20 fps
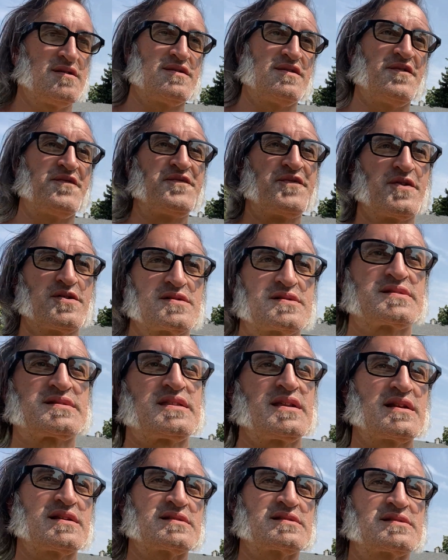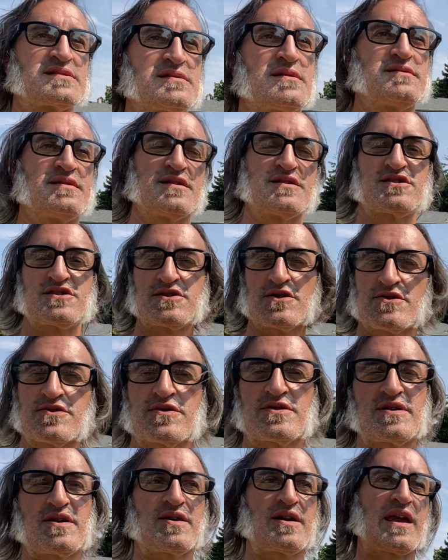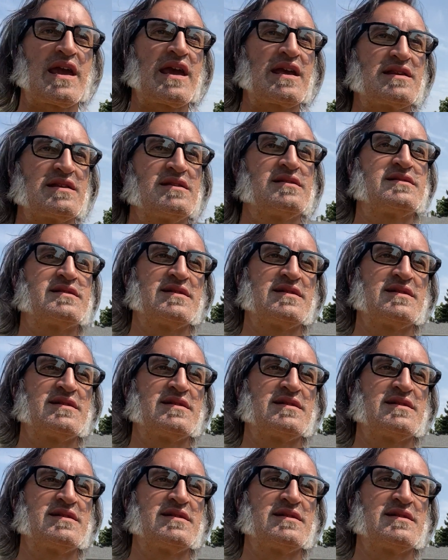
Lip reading: The first things that children are handed